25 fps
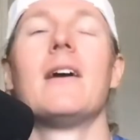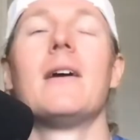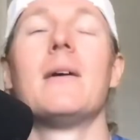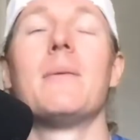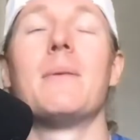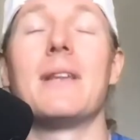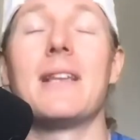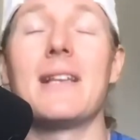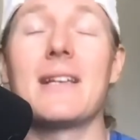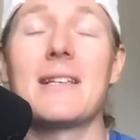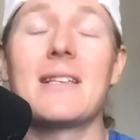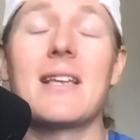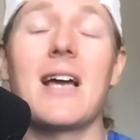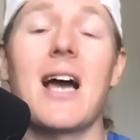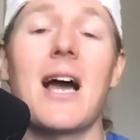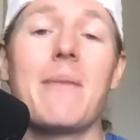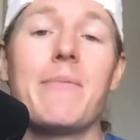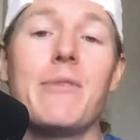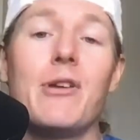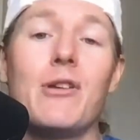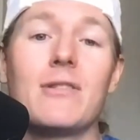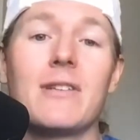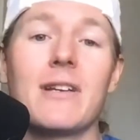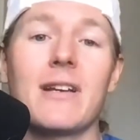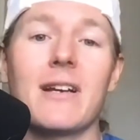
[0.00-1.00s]
but this time
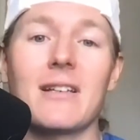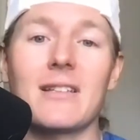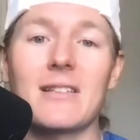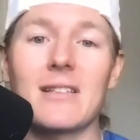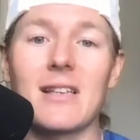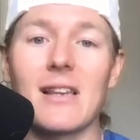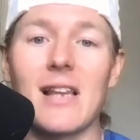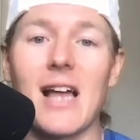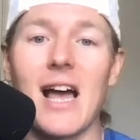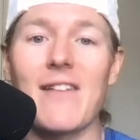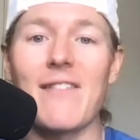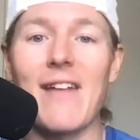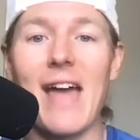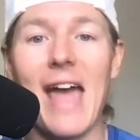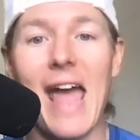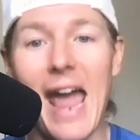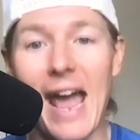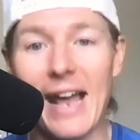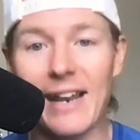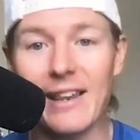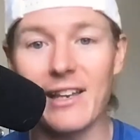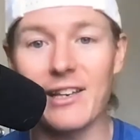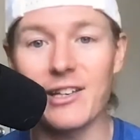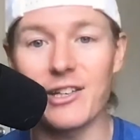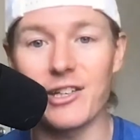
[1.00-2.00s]
using a saliva
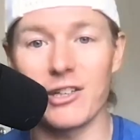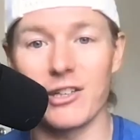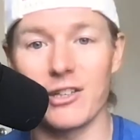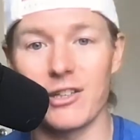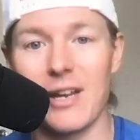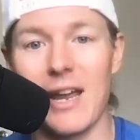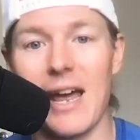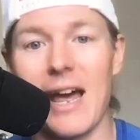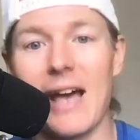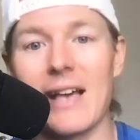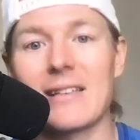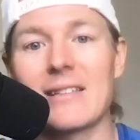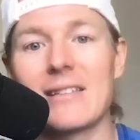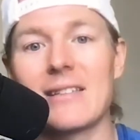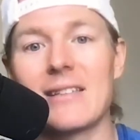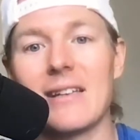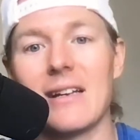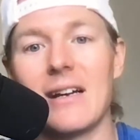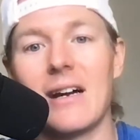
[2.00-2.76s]
antigen test,